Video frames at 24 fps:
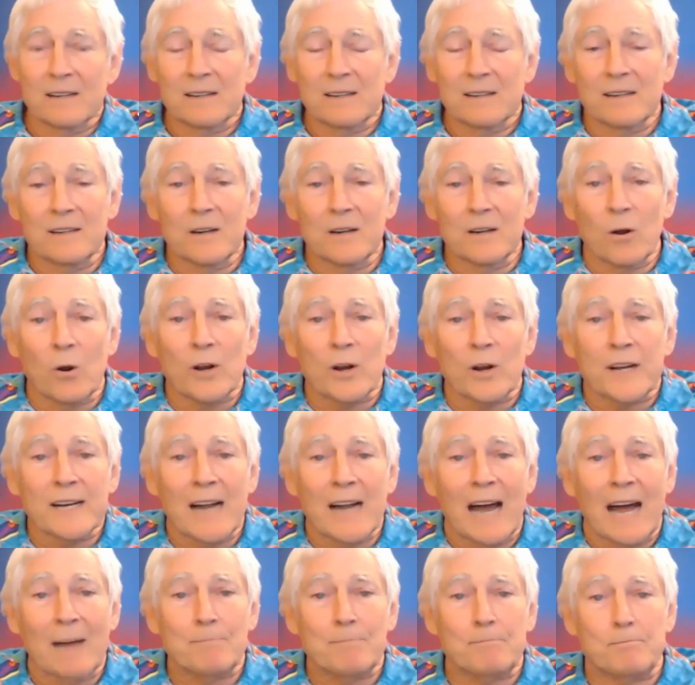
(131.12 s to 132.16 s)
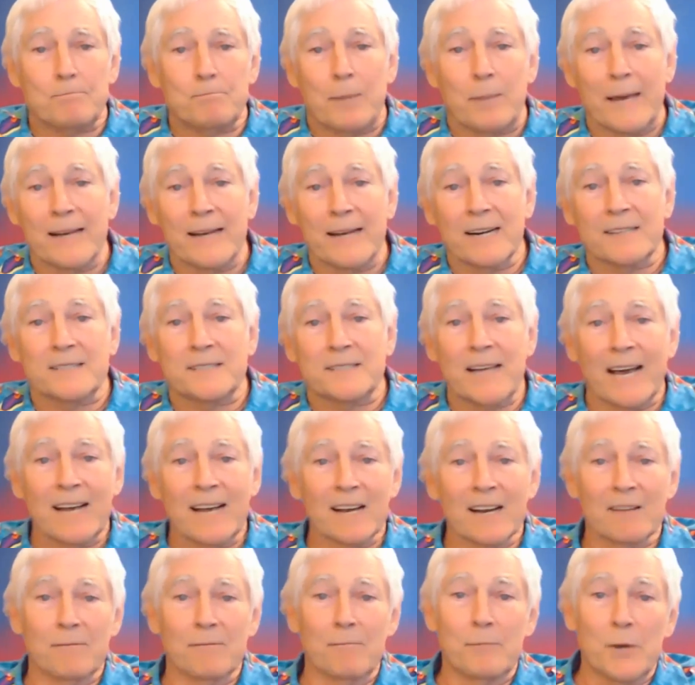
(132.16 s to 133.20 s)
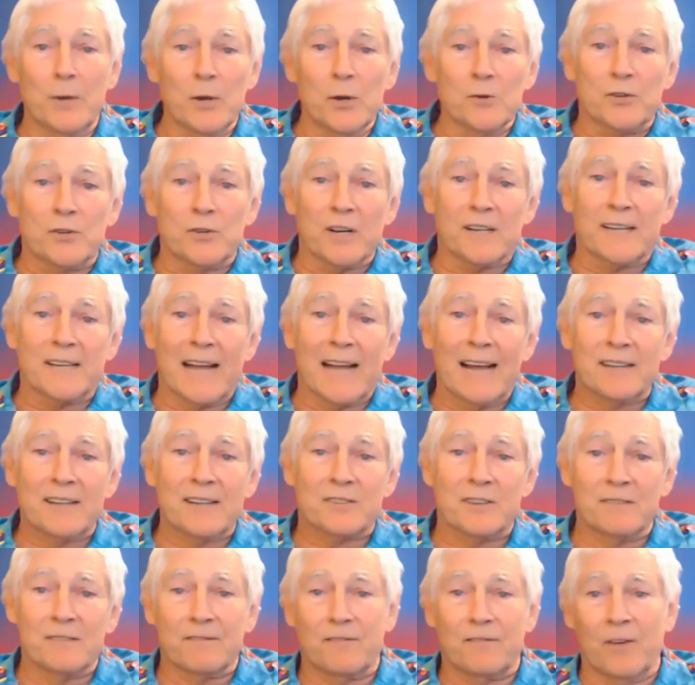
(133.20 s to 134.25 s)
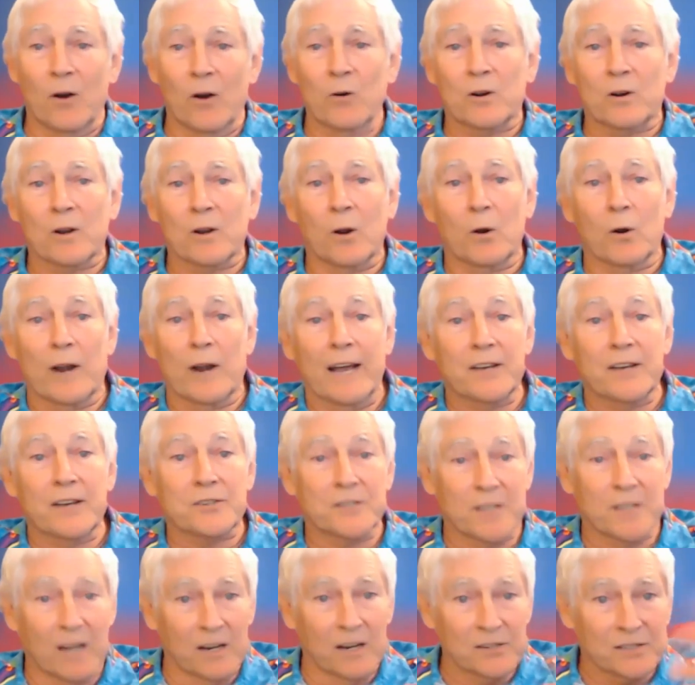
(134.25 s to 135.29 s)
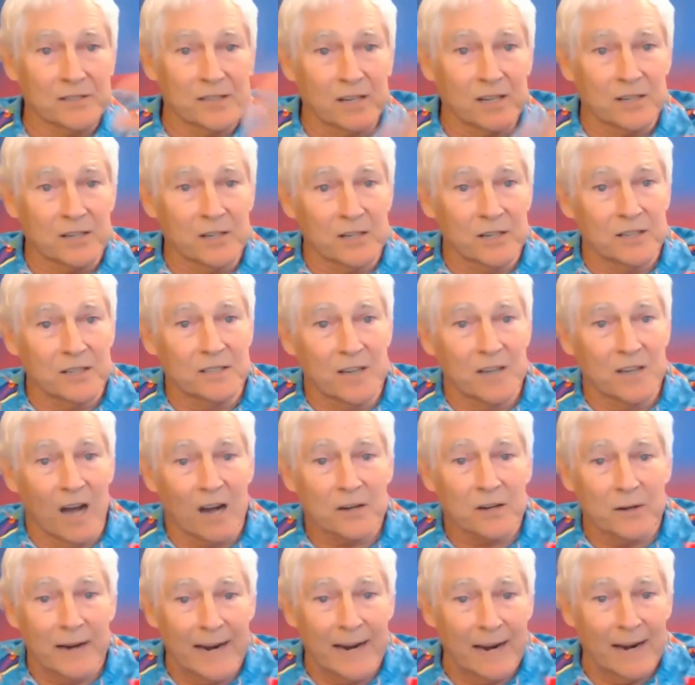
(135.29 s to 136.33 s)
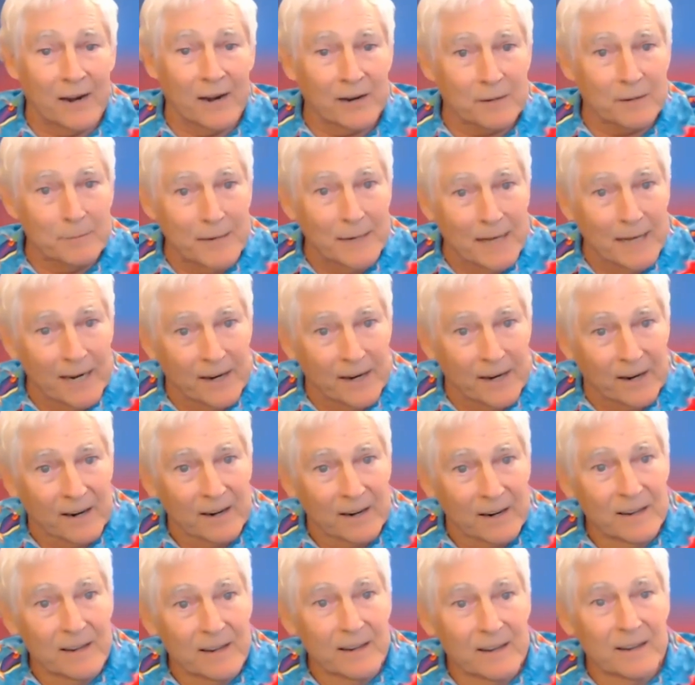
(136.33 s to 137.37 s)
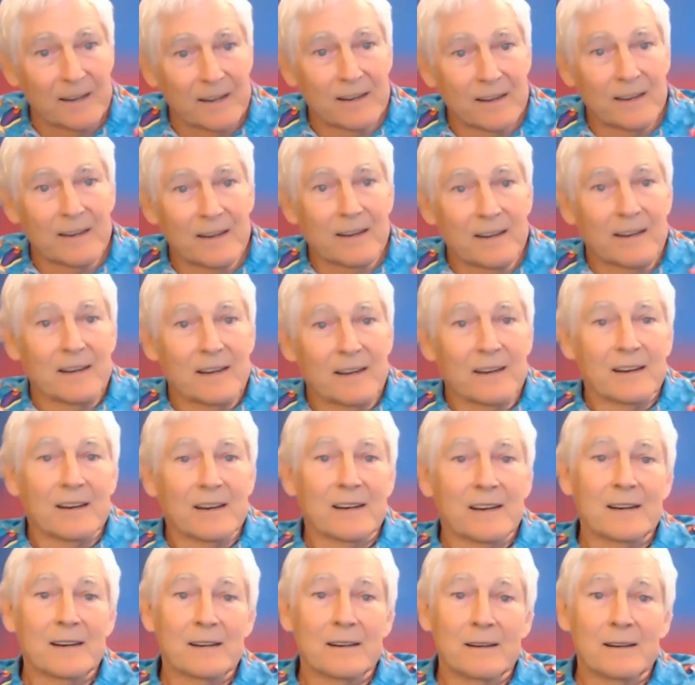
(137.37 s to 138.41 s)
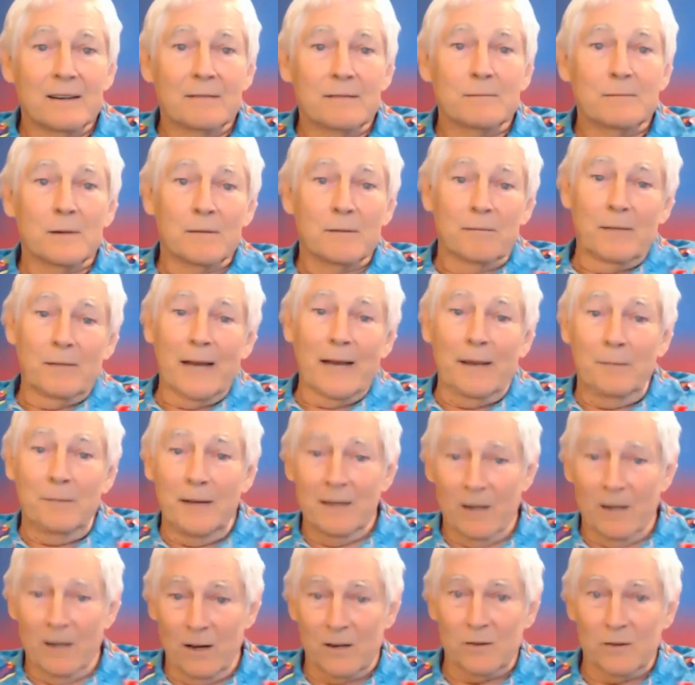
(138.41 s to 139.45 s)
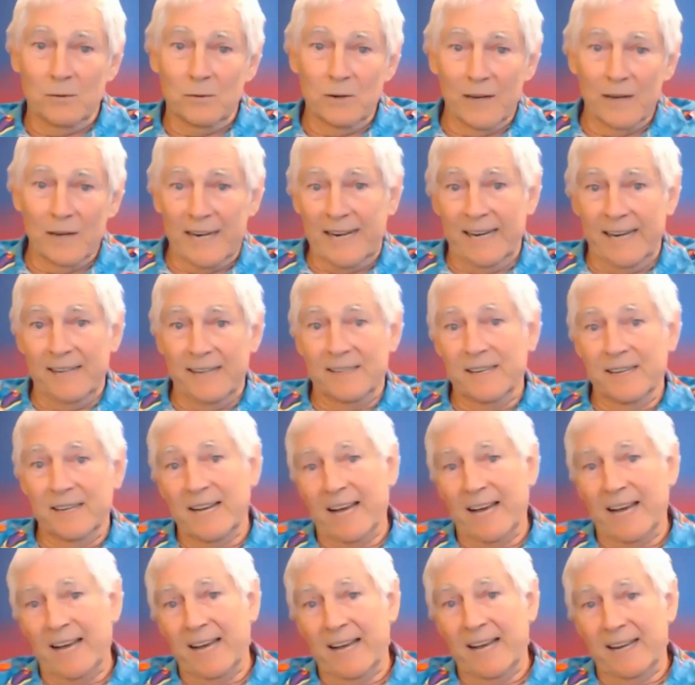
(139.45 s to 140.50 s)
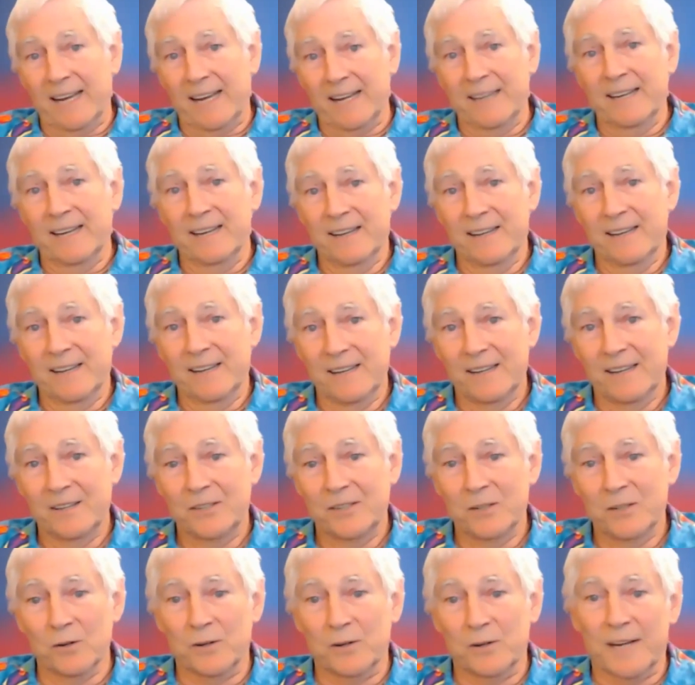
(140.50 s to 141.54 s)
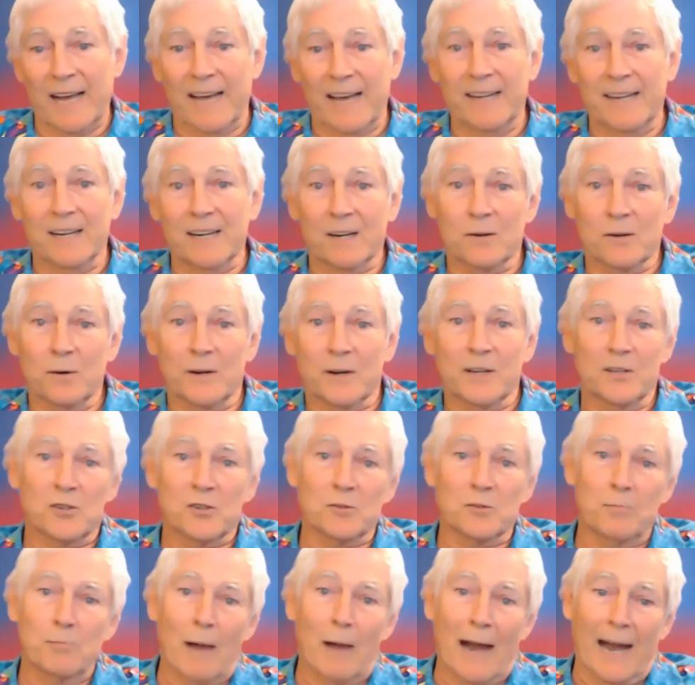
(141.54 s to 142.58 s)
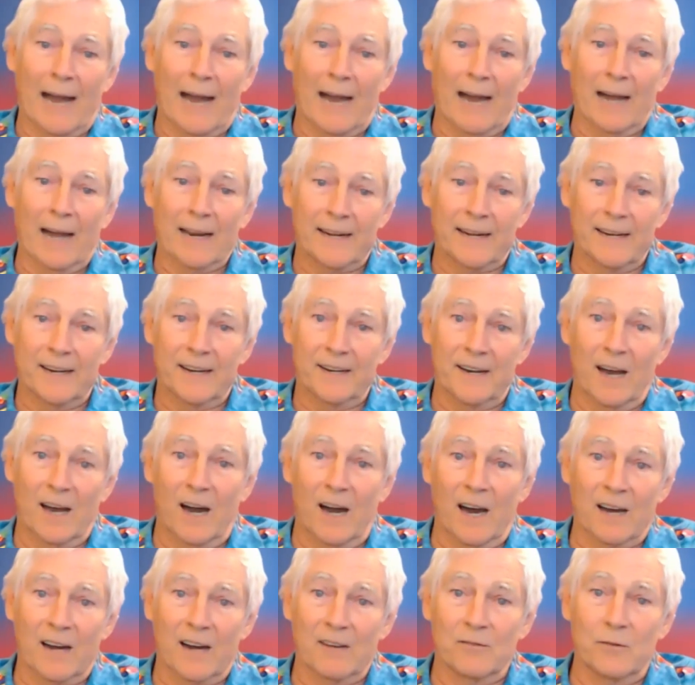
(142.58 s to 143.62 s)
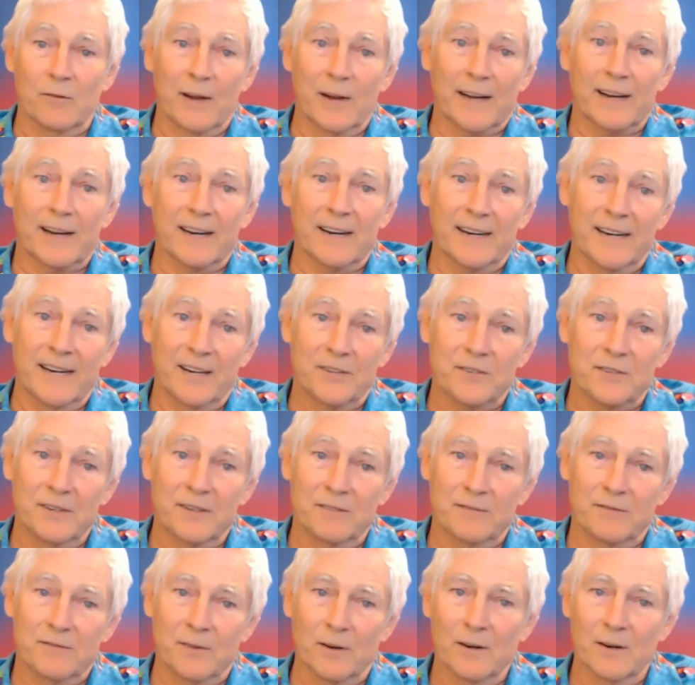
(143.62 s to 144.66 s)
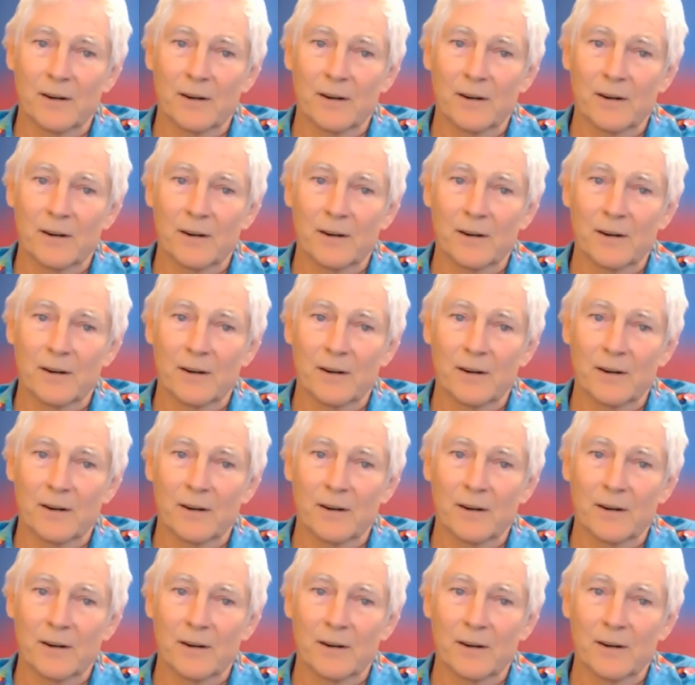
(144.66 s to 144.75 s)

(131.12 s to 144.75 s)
Nor can I pen a tale of music, dance, and folklore as does the good Dr. Eric Miller. But maybe luck will lead today, and you'll gain a crooked smile and a nod of recognition, for